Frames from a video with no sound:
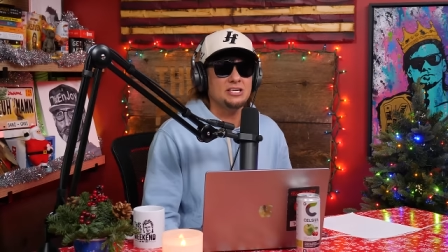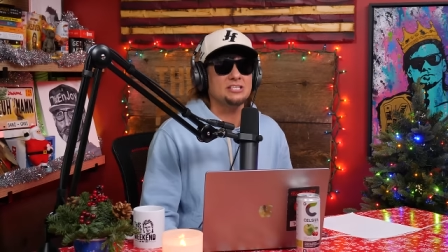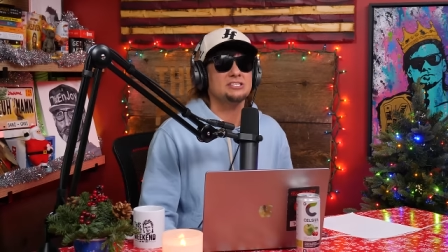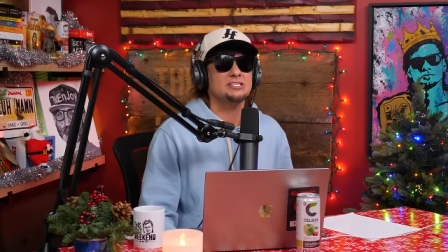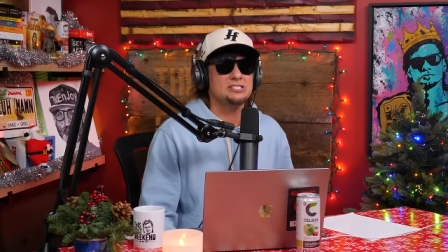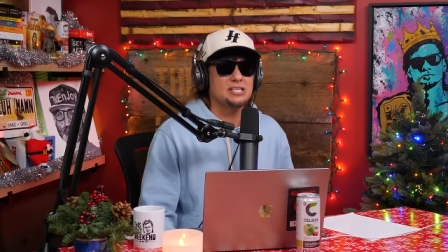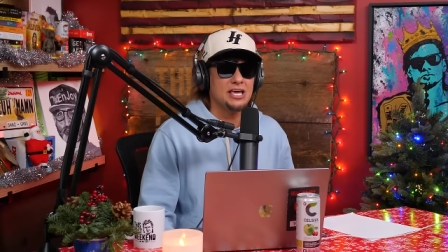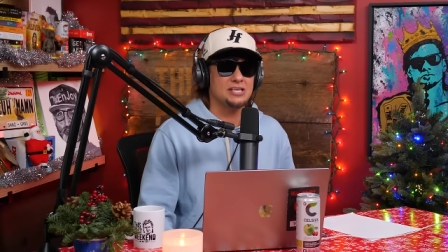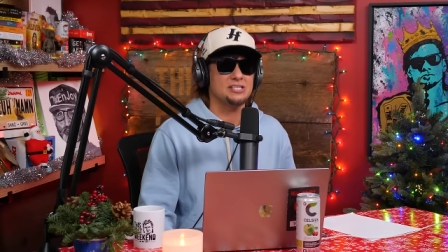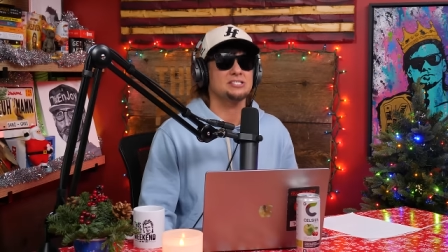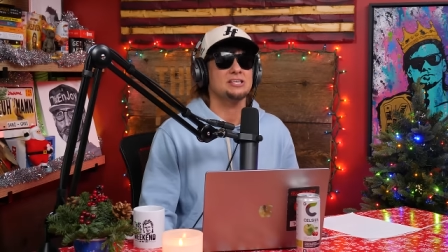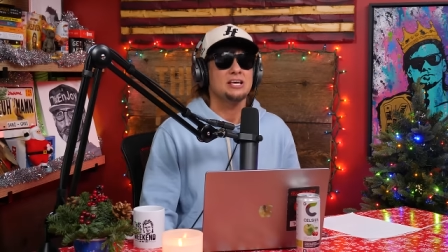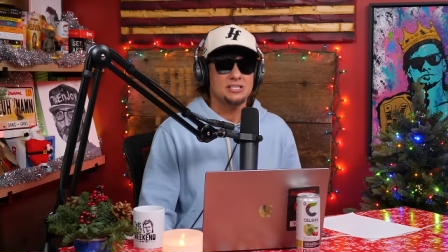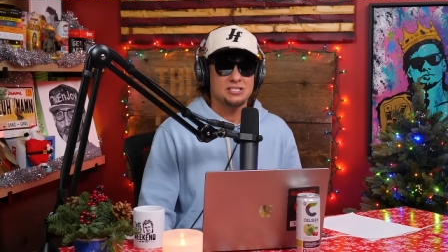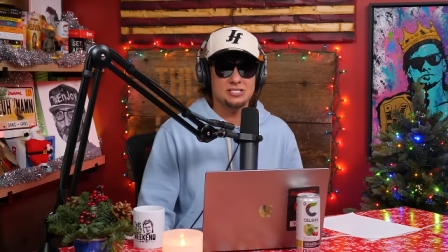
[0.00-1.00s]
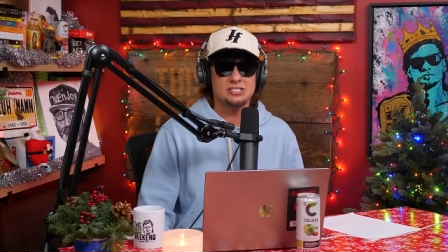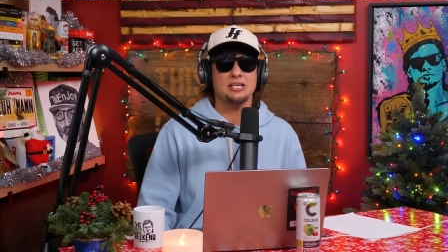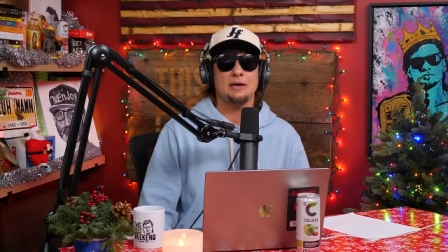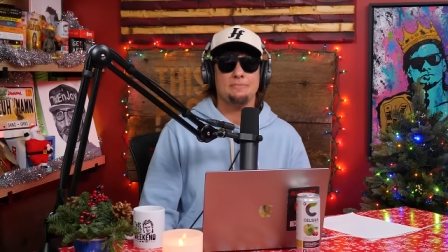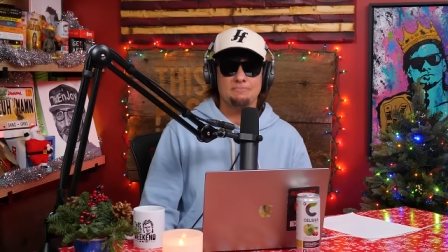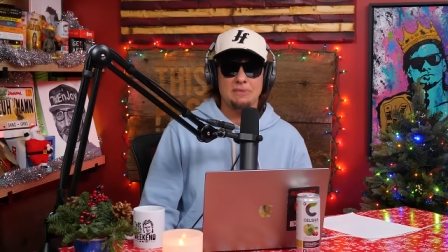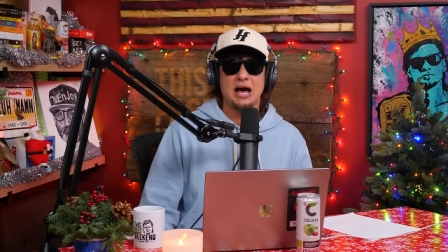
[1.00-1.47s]
y seis
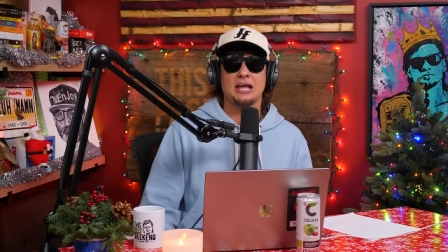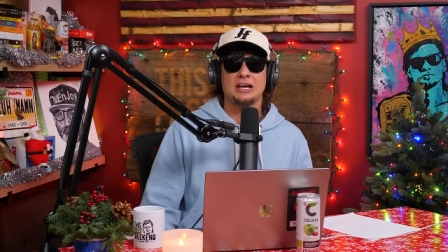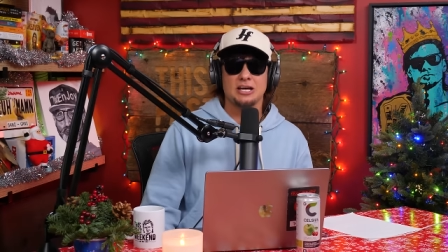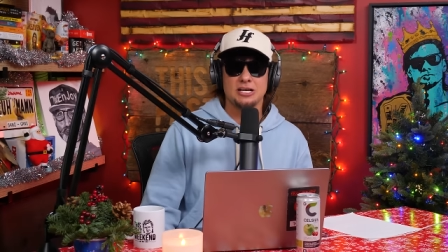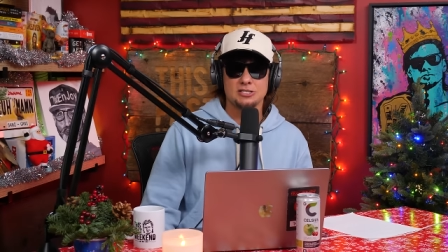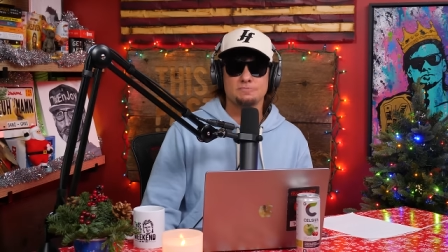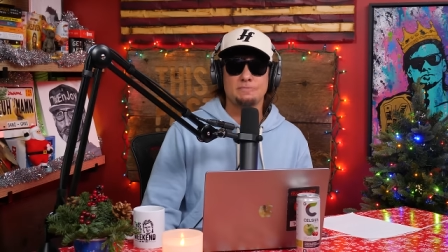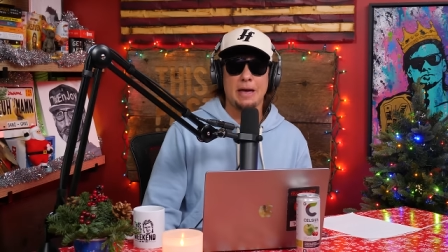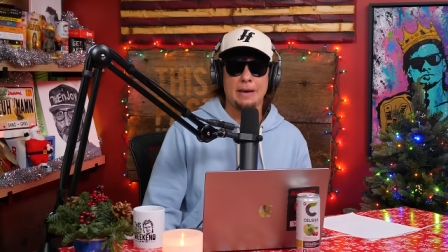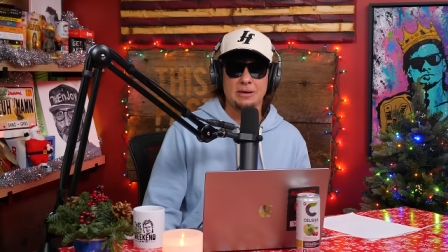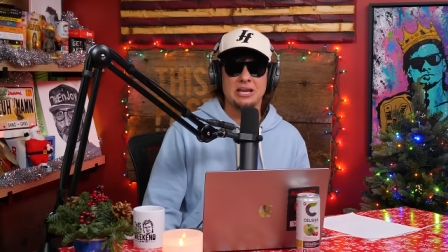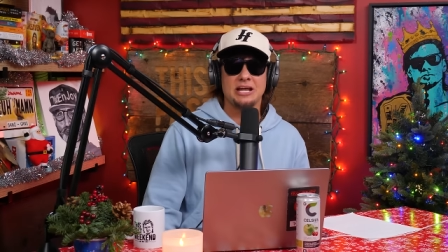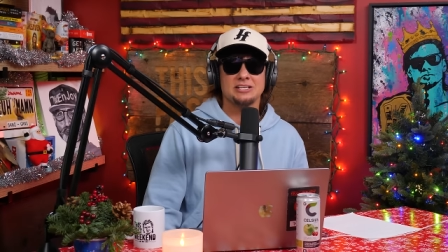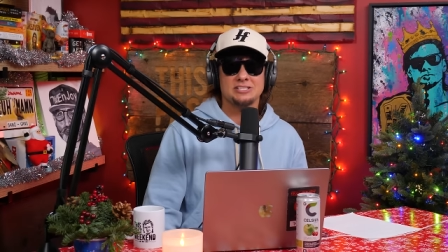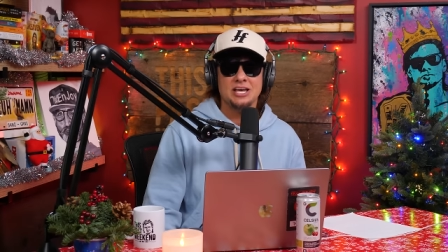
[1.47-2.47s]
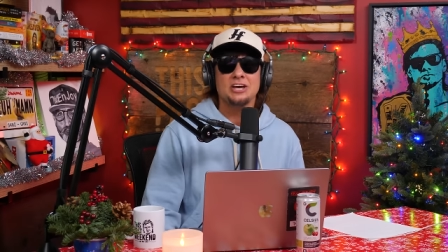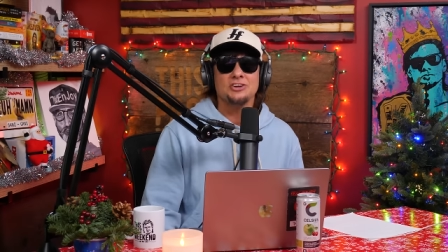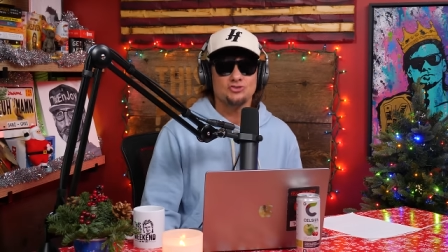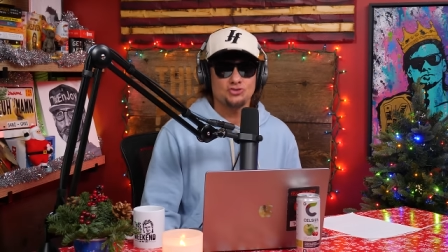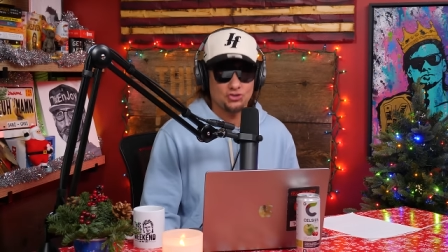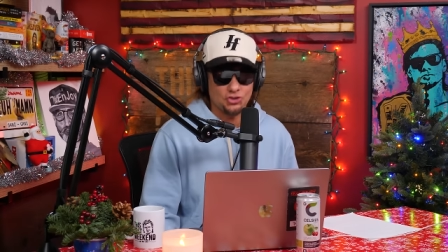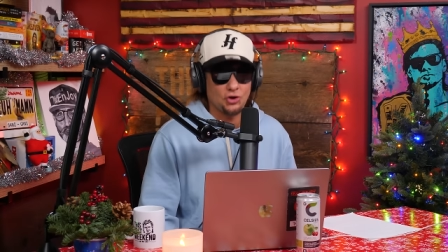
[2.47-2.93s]
semanas, baby. That's
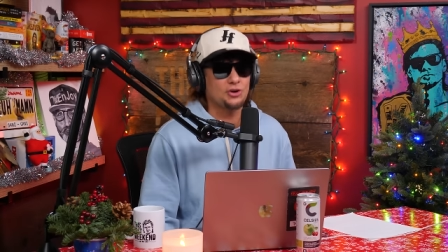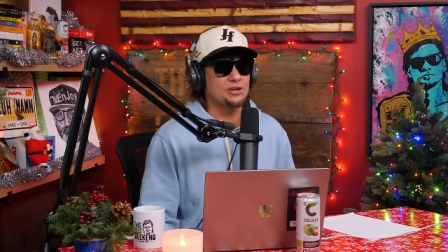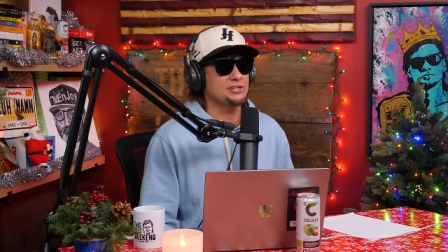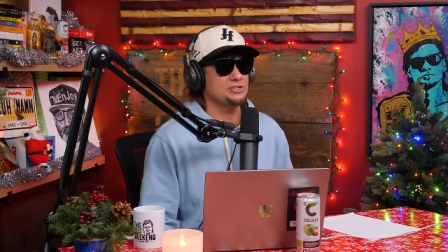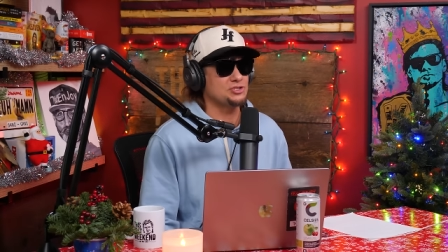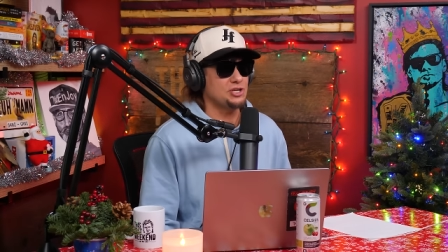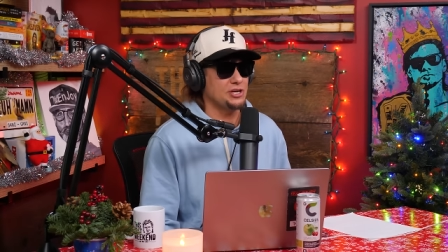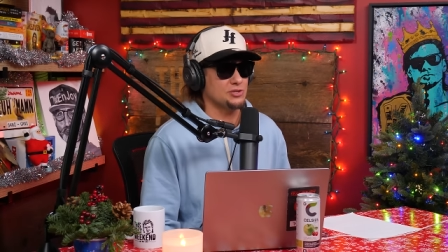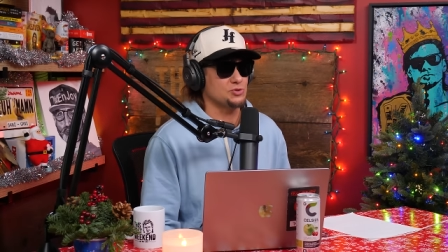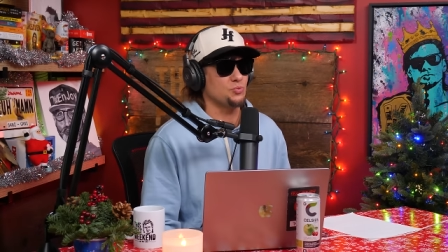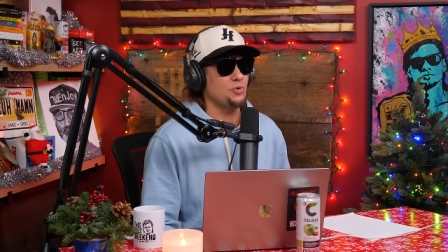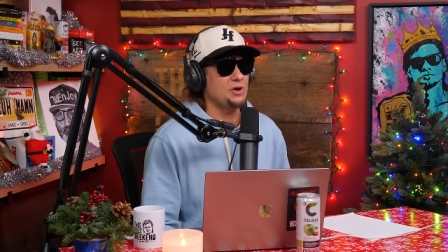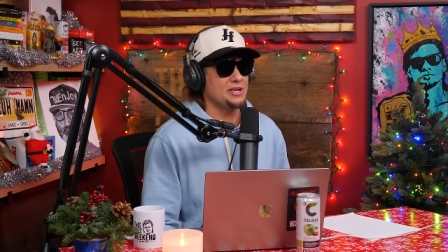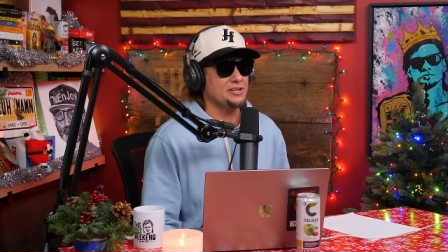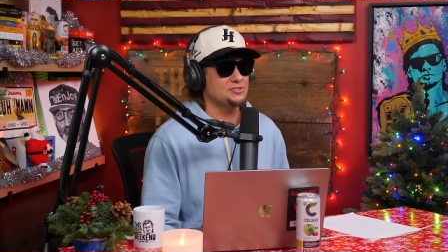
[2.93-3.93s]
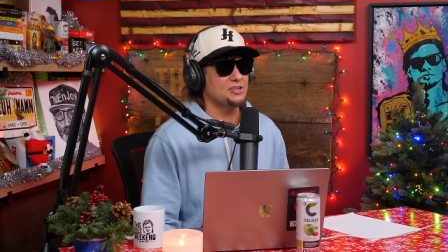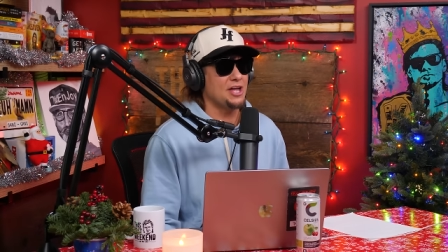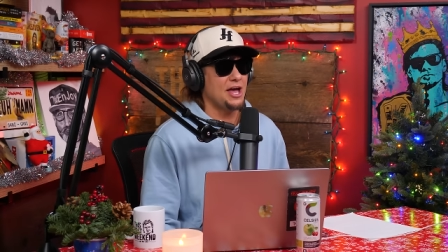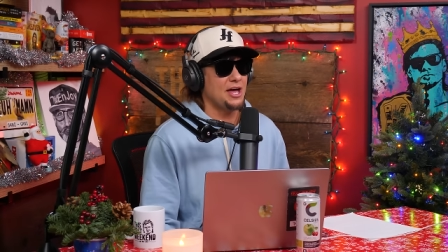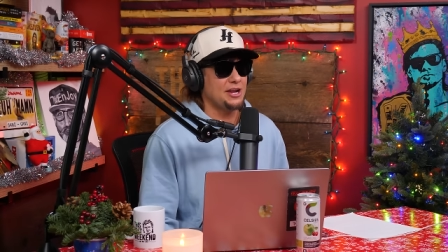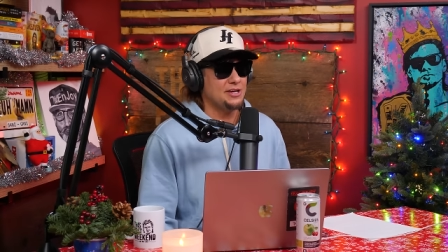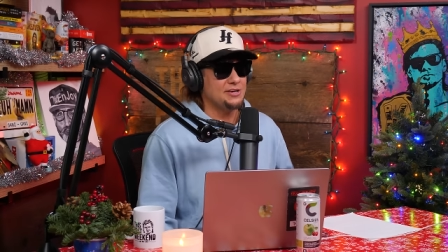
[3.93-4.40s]
36 weeks,
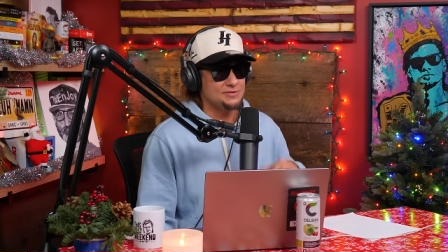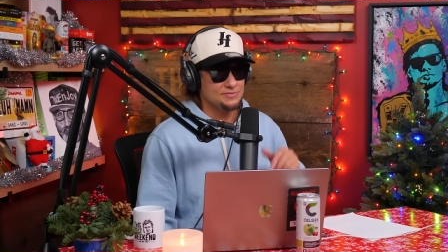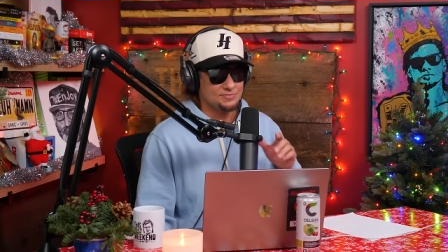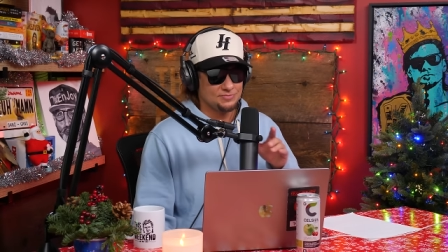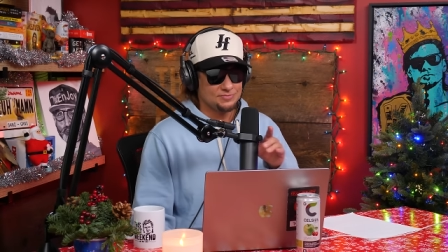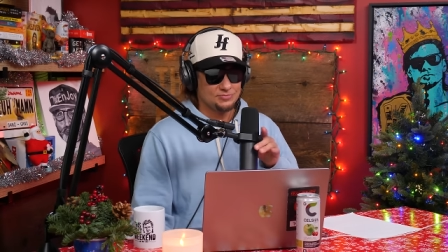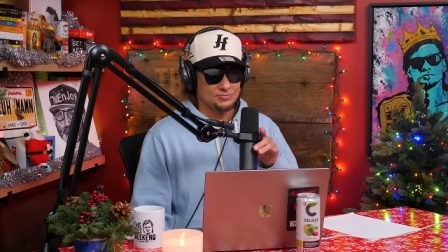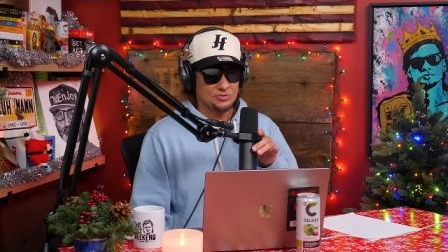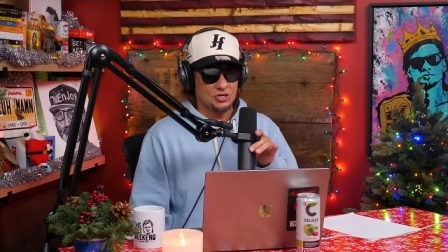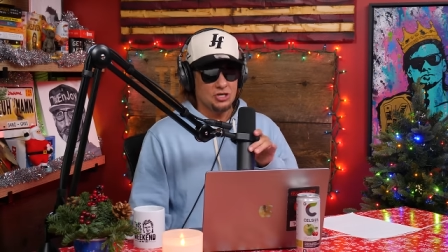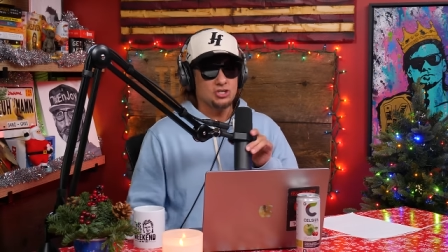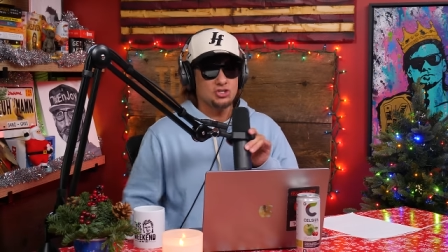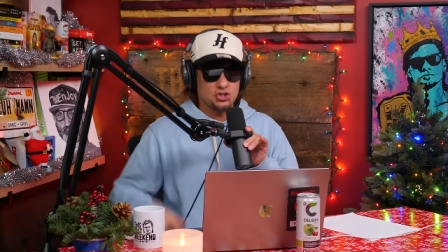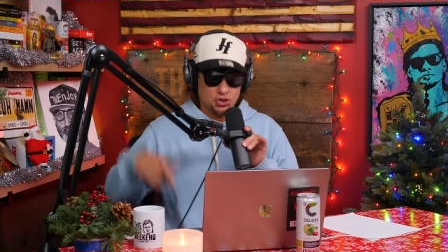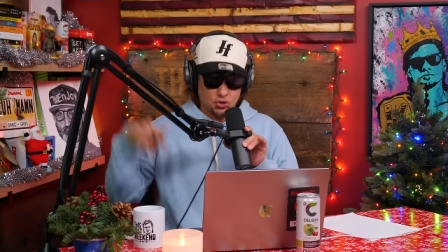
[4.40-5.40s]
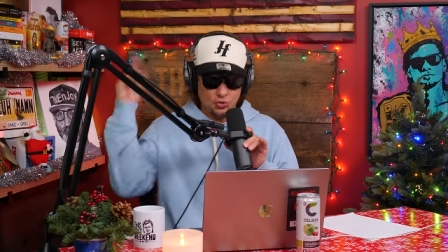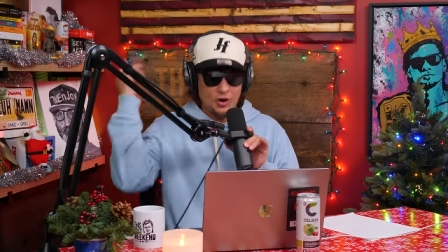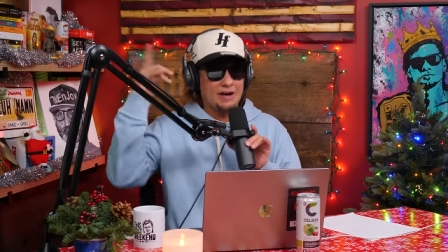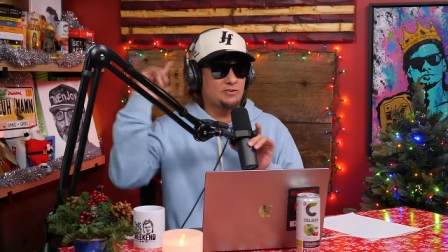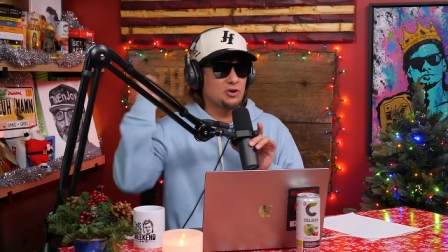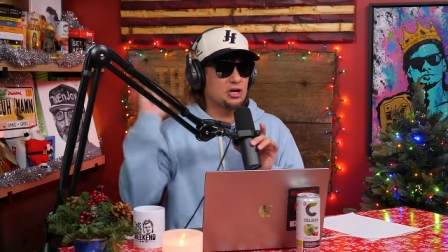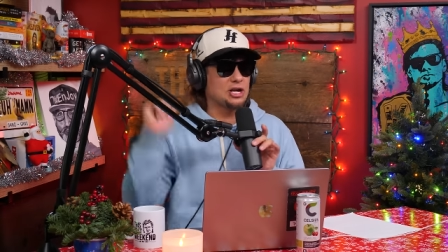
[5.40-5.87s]
daddy.
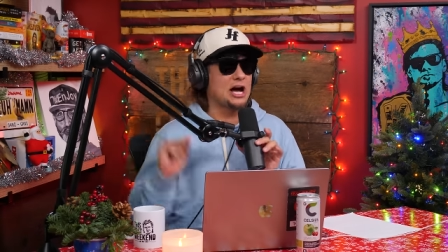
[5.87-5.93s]
Trevor